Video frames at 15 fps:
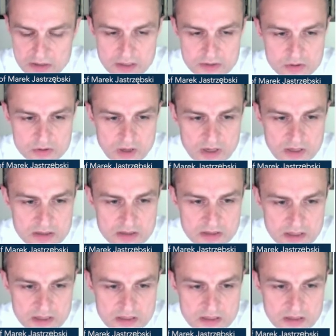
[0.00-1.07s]
that you are
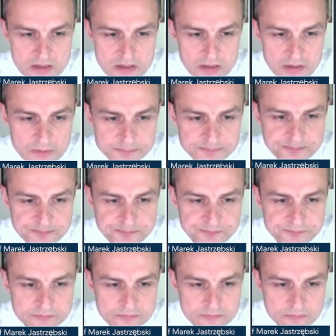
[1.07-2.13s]
interested in,
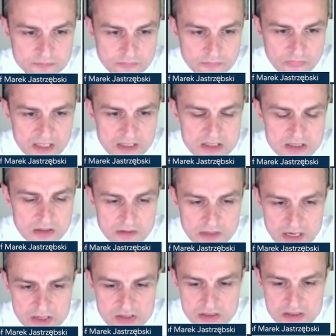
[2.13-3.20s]
this
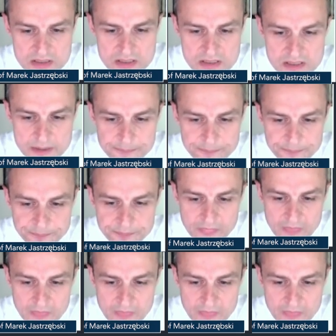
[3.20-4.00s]
conduction system.